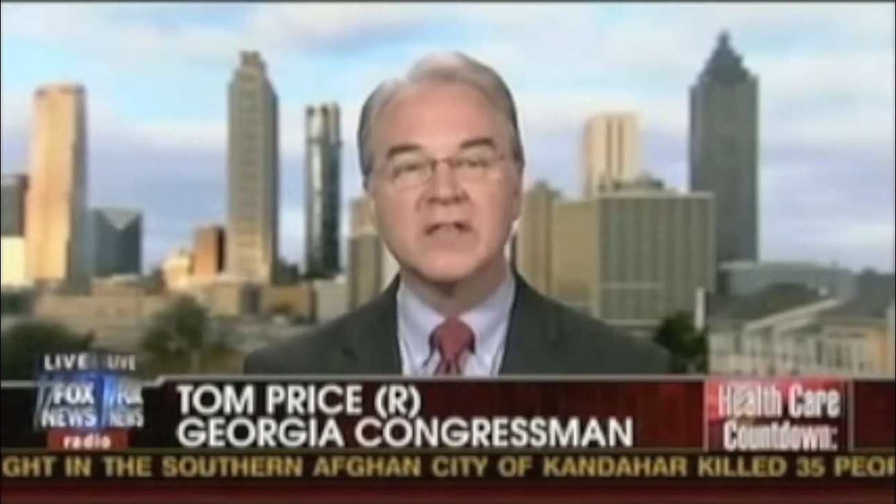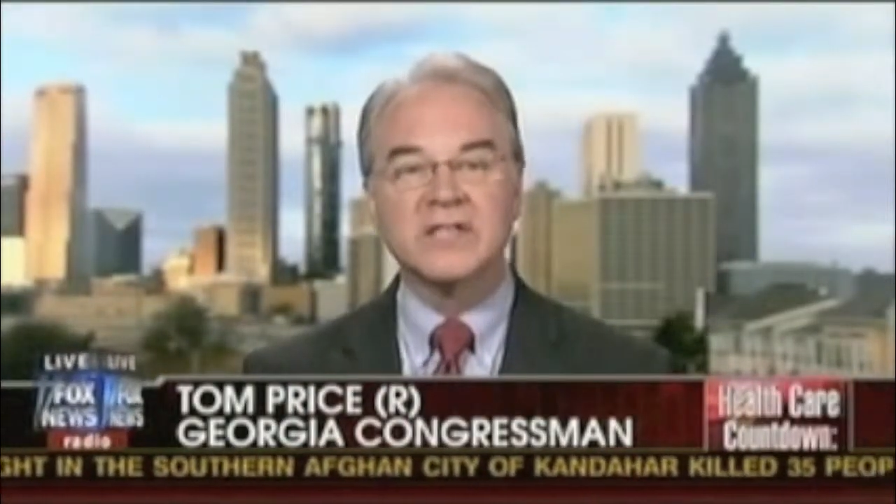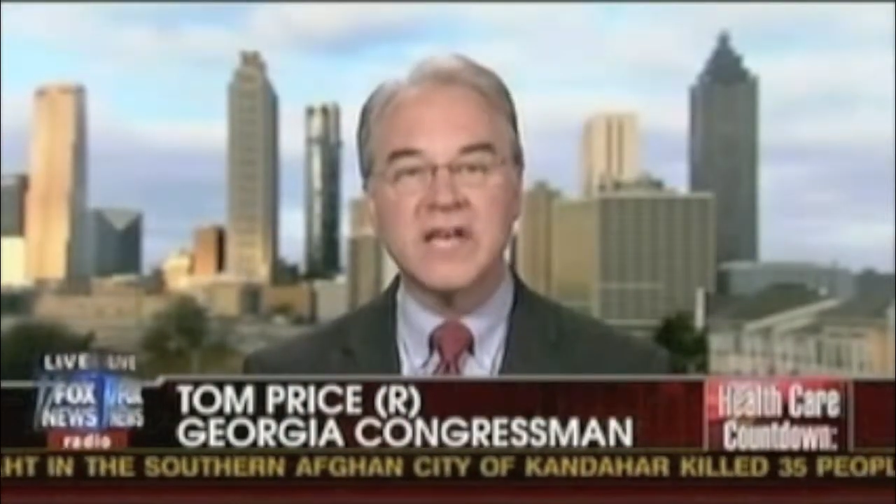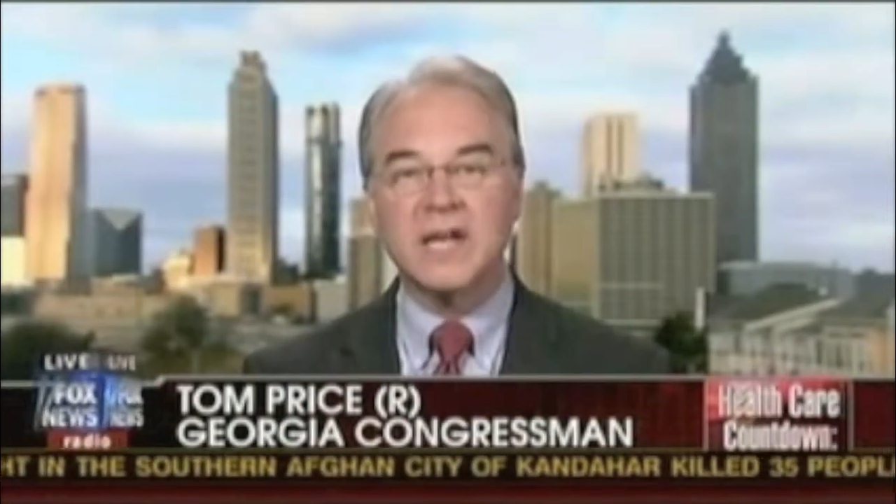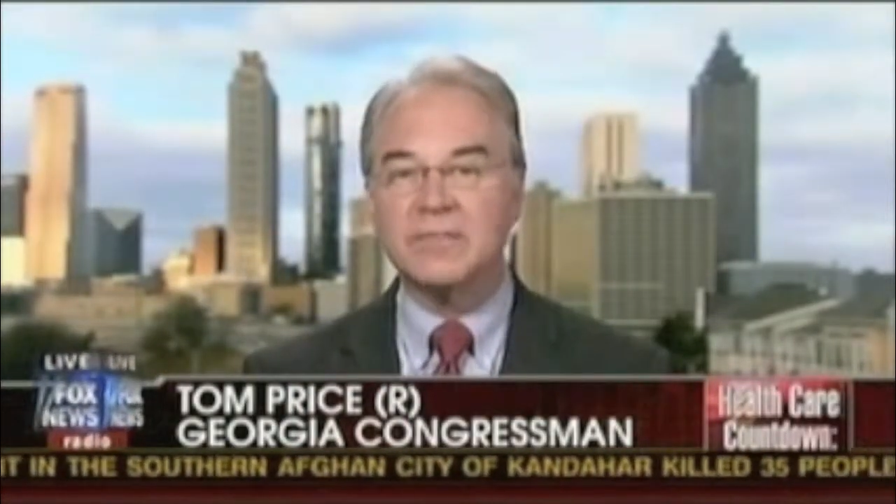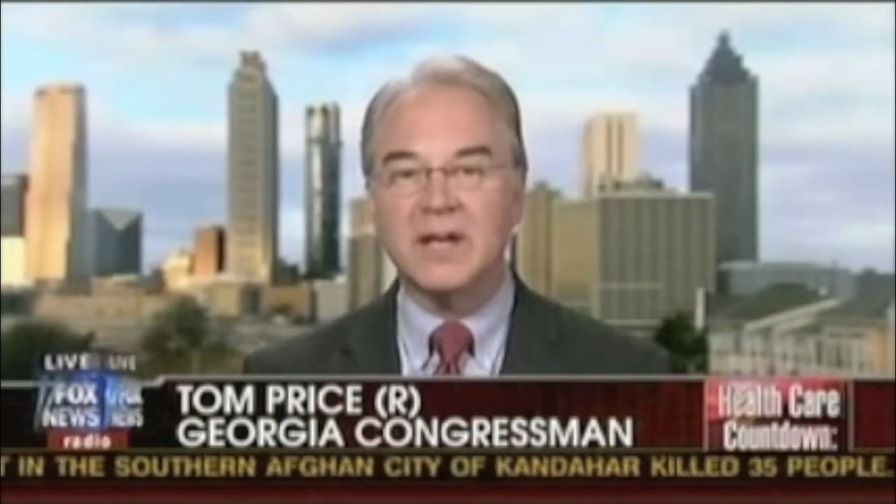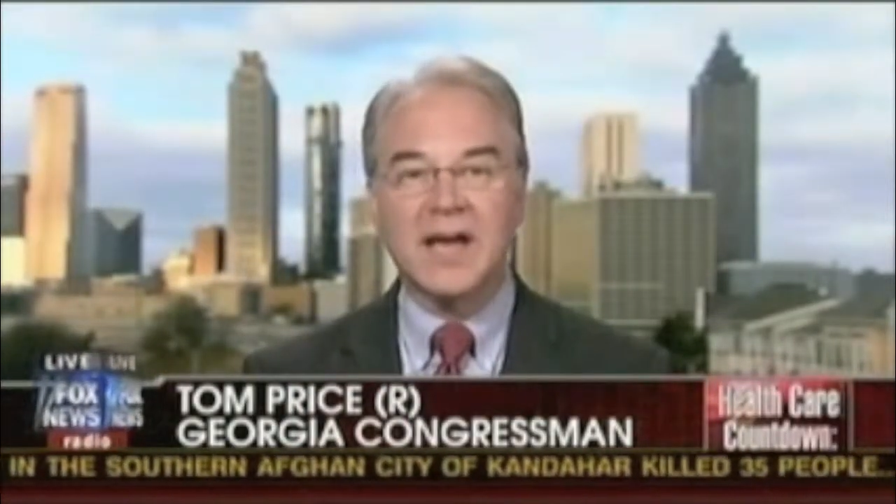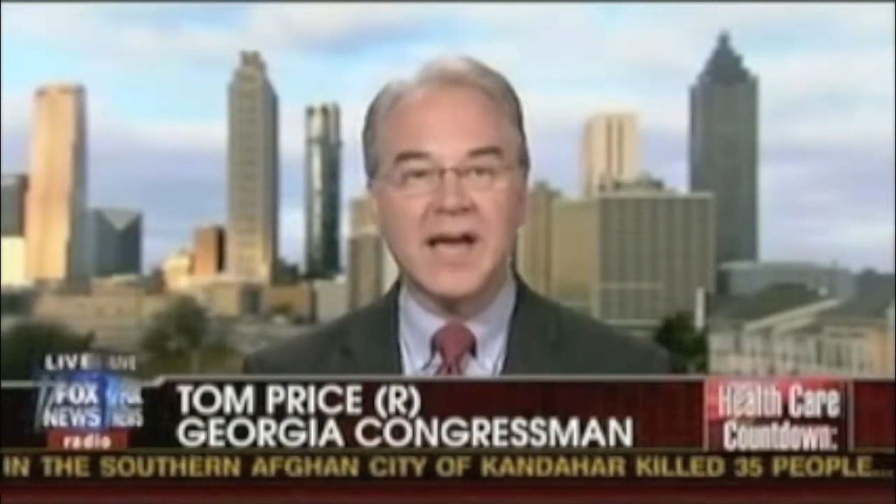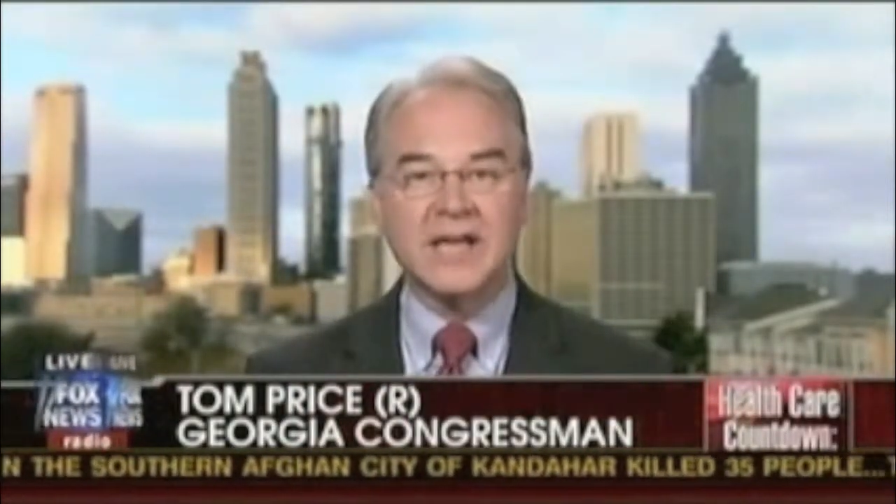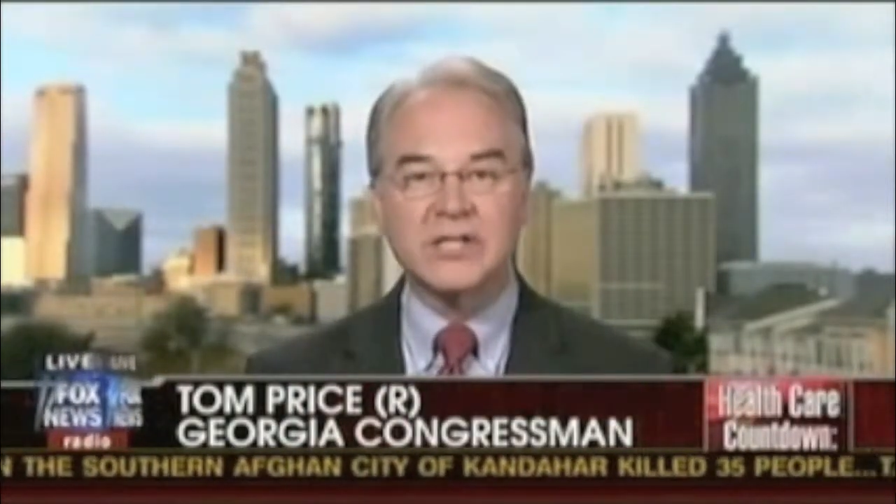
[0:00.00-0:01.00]
The Senate
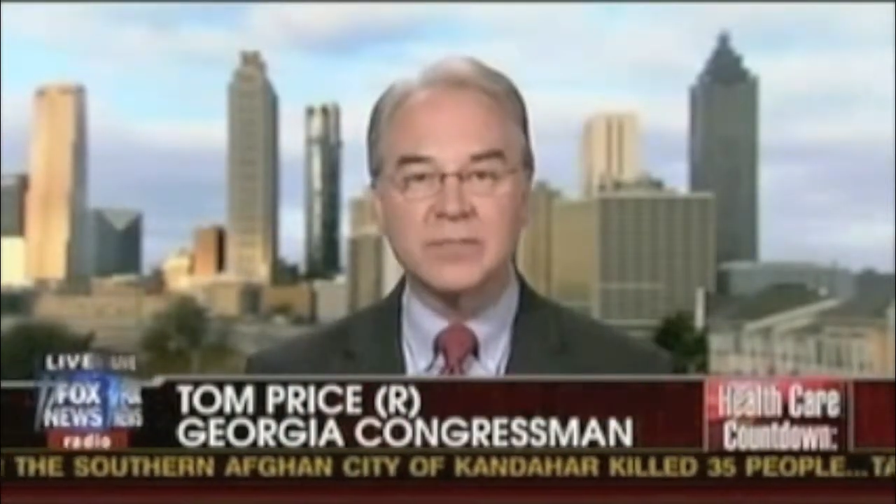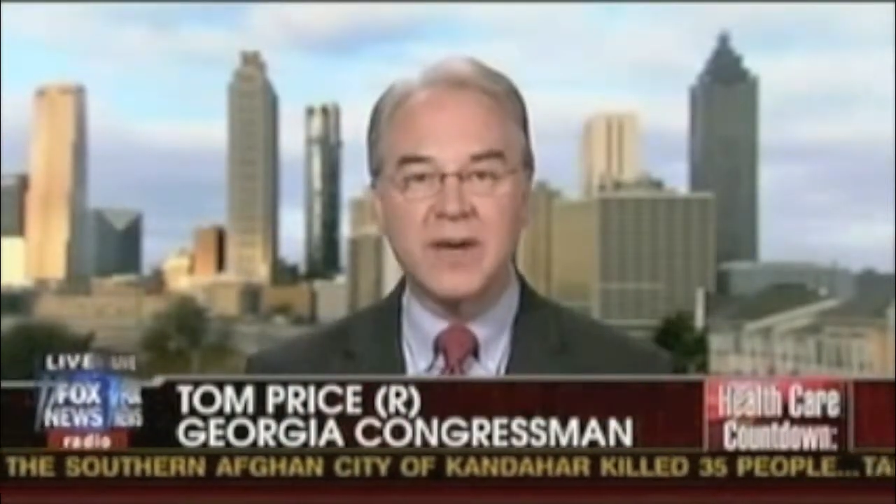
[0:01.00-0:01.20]
bill has to